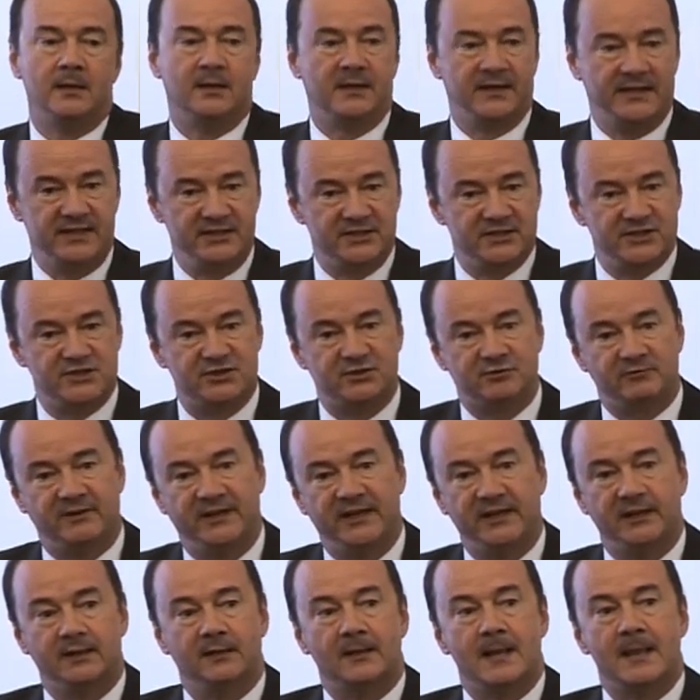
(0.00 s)
an
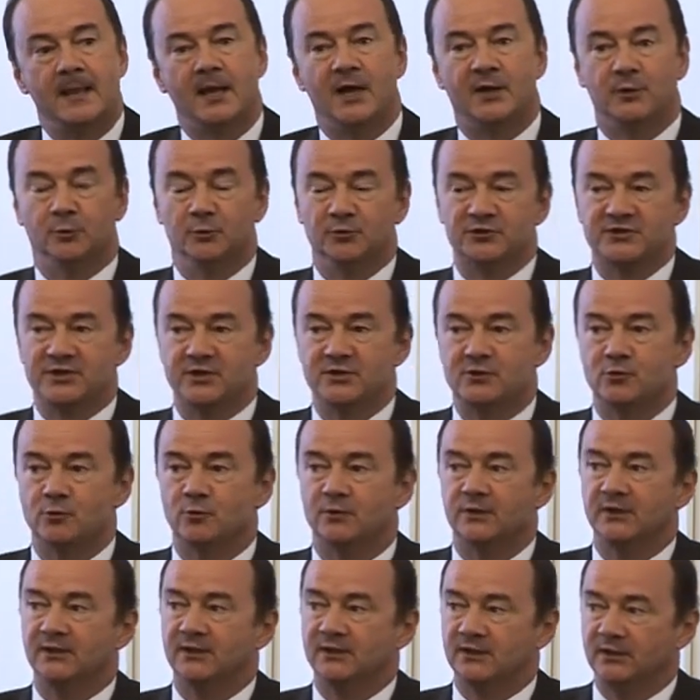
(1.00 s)
industry, and also
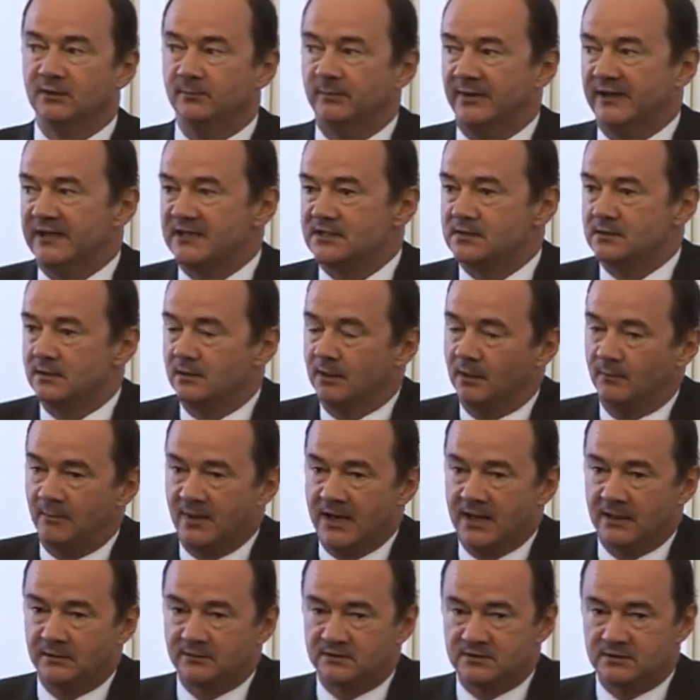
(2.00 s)
talk a little bit
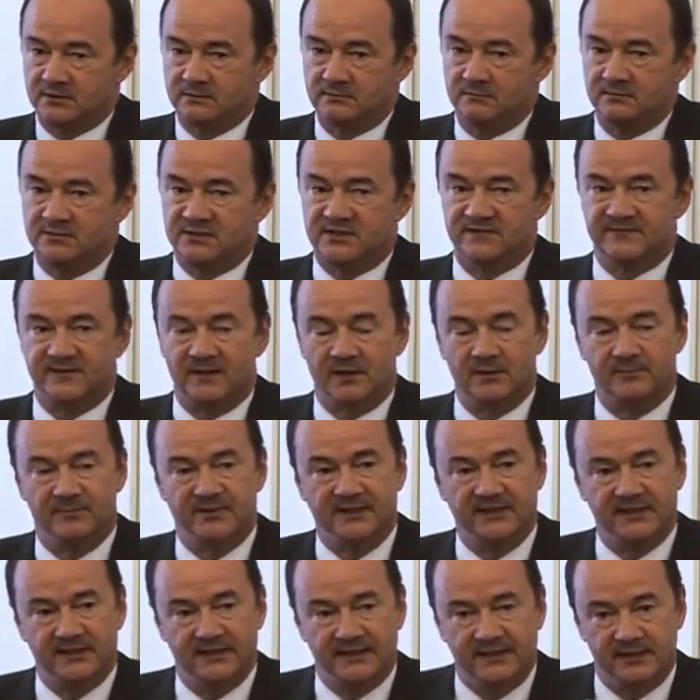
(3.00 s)
about
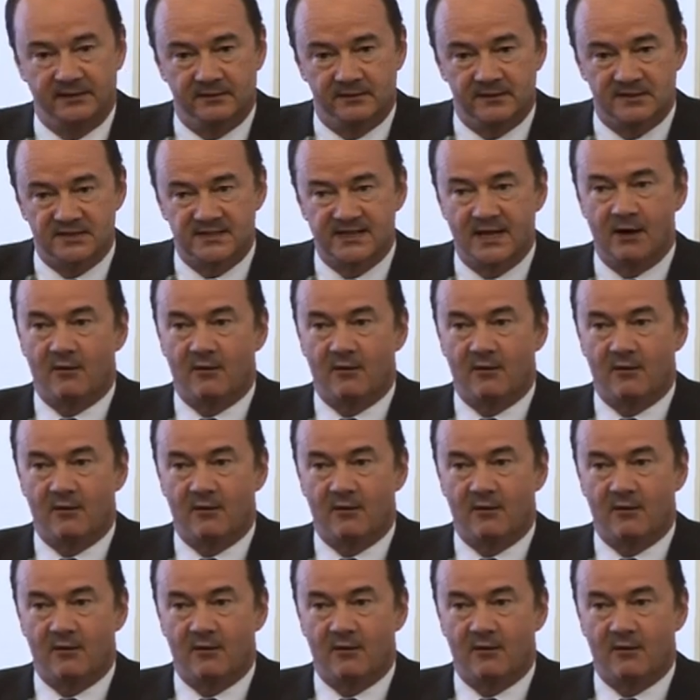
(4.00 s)
developing leaders.